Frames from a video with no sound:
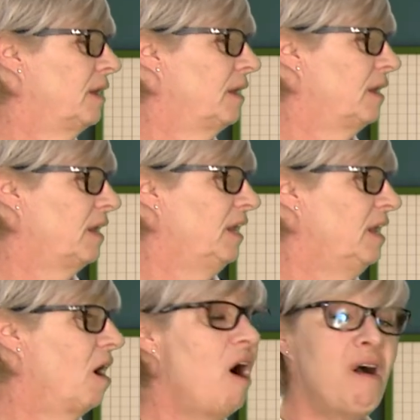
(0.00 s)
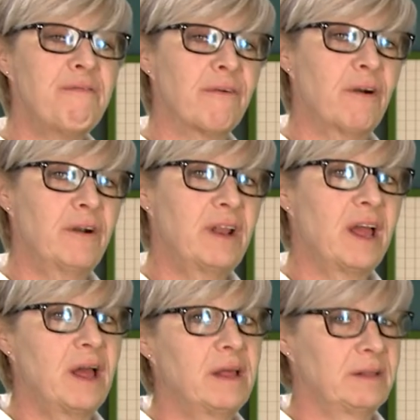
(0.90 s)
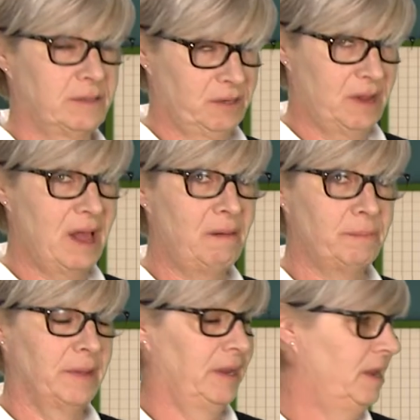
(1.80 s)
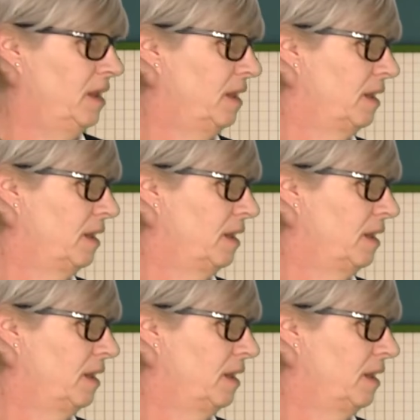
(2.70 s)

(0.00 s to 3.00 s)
He offered to help me.